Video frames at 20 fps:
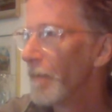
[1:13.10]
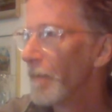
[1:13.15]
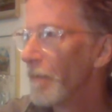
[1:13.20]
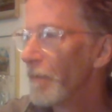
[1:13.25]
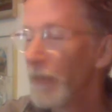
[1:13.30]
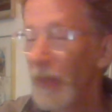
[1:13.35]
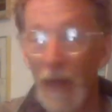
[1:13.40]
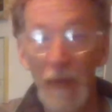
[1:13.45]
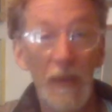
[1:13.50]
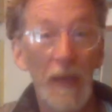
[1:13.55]

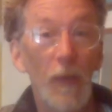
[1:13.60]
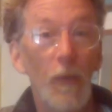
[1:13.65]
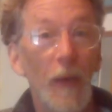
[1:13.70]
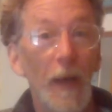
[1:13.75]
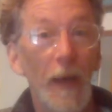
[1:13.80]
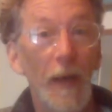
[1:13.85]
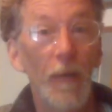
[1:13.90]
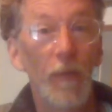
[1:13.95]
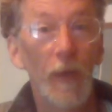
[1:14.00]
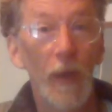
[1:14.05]
But I was like,
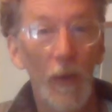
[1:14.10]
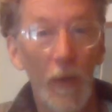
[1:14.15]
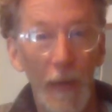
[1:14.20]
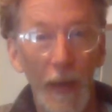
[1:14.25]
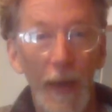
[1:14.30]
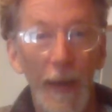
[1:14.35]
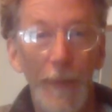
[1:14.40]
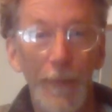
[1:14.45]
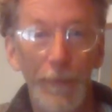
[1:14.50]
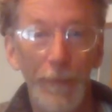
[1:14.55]
wow,
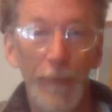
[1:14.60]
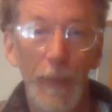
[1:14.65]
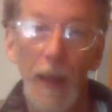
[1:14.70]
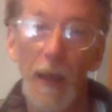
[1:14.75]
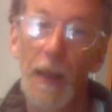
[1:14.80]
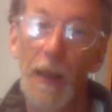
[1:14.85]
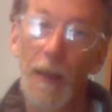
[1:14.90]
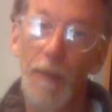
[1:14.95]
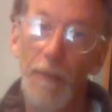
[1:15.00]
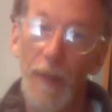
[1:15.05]
okay,
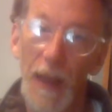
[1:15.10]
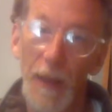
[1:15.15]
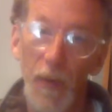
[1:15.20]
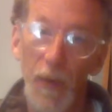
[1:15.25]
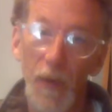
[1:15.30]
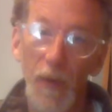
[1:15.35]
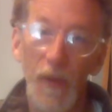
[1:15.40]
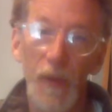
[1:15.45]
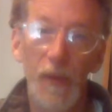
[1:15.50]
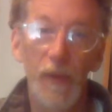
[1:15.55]

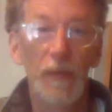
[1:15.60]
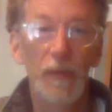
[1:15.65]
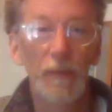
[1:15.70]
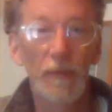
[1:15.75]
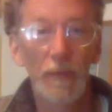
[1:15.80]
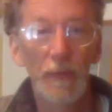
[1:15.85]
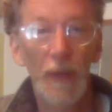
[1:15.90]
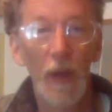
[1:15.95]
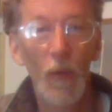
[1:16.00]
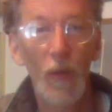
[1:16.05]
Maple's
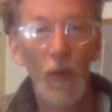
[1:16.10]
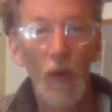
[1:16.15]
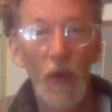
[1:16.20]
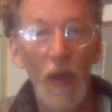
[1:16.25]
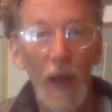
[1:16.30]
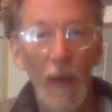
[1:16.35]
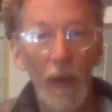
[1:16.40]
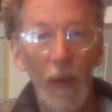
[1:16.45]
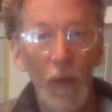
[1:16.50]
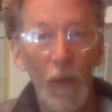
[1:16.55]
going
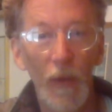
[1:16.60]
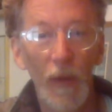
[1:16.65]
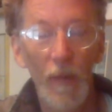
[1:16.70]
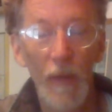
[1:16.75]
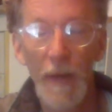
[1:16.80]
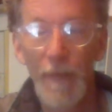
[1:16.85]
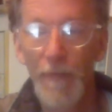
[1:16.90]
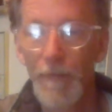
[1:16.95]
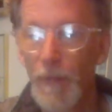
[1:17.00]
shopping with me.